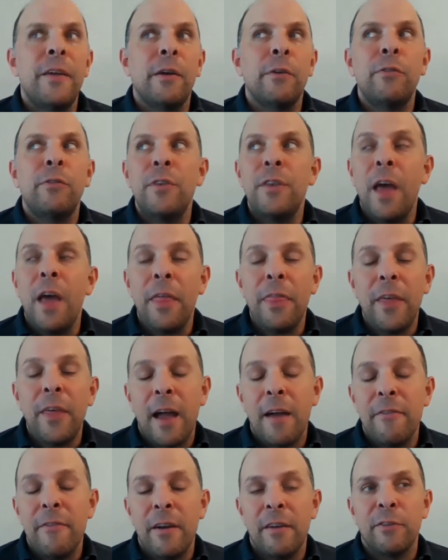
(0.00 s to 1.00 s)
there's
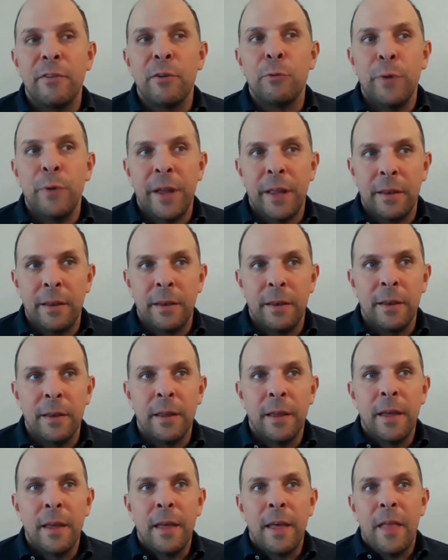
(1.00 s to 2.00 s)
nothing I've ever written
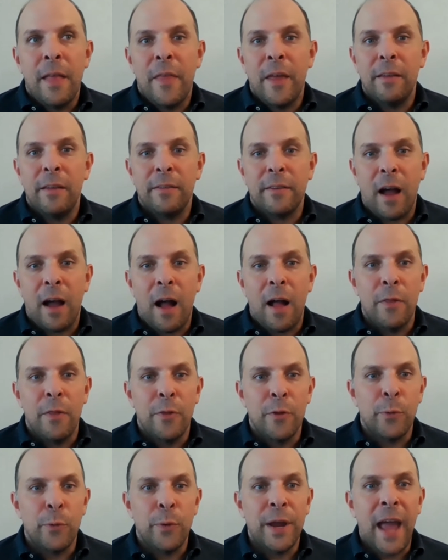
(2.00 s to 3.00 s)
that has
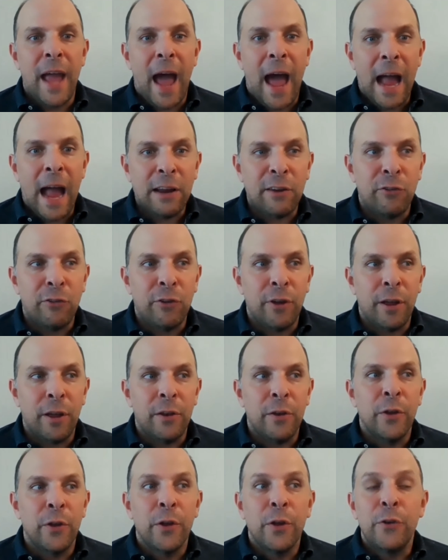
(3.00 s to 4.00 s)
gotten the
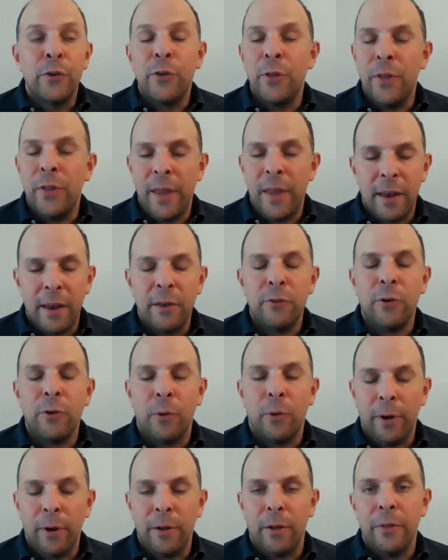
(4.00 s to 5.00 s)
reaction to the
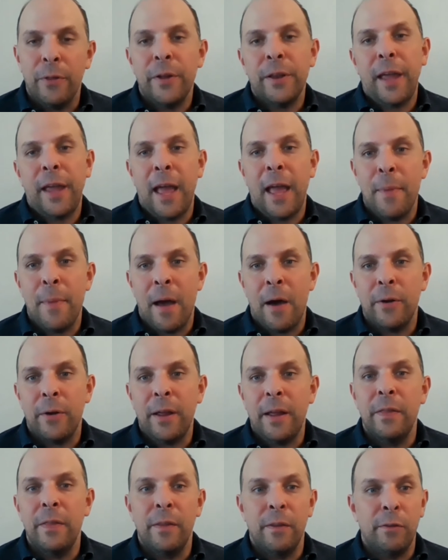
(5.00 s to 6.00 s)
editorial that came
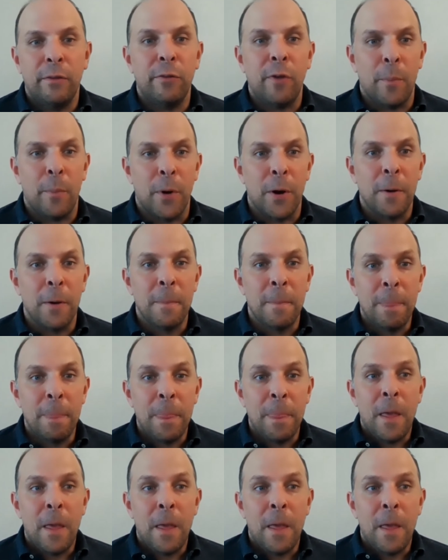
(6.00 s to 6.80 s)
out in the summer.